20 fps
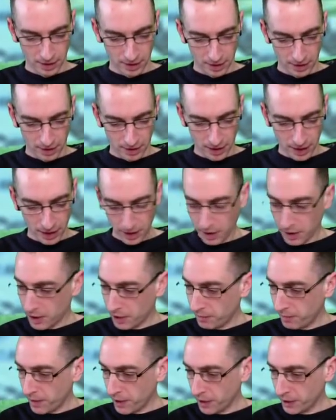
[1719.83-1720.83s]
I think you're going to
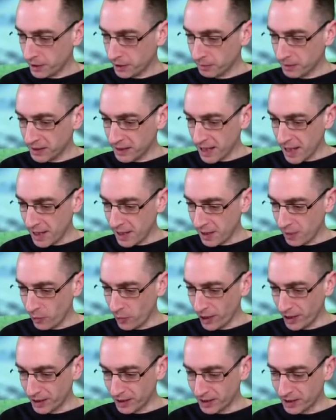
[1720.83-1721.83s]
find some send it
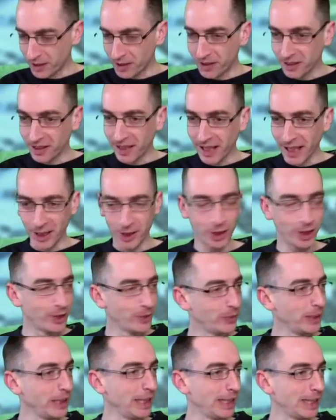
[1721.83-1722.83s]
wins later in the
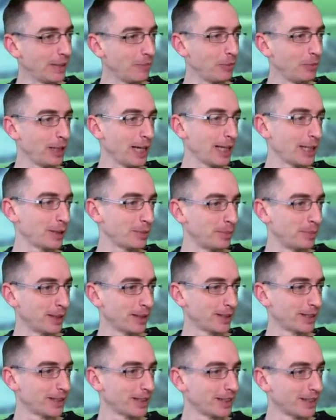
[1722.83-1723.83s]
week then with expert.